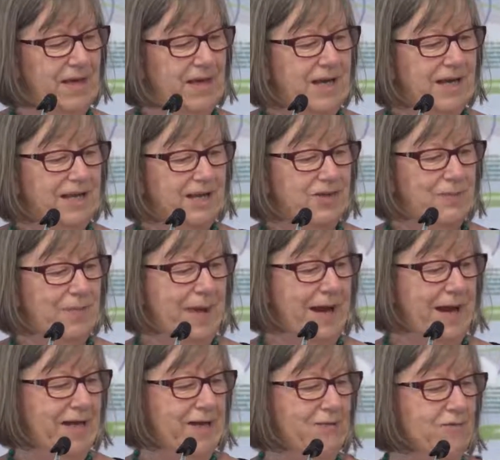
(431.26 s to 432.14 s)
Each
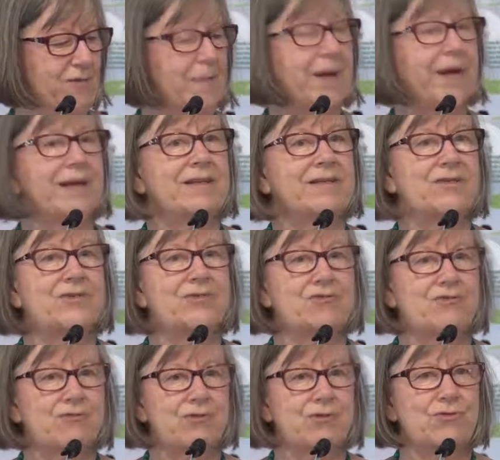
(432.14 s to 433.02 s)
party remains
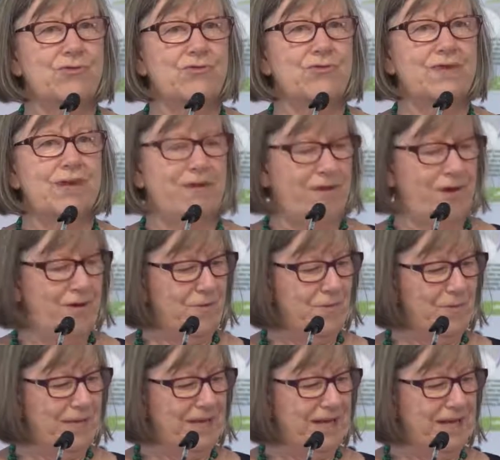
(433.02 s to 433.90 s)
true to their
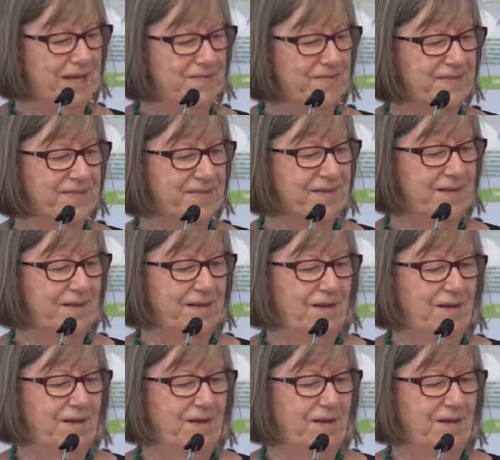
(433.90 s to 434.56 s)
own beliefs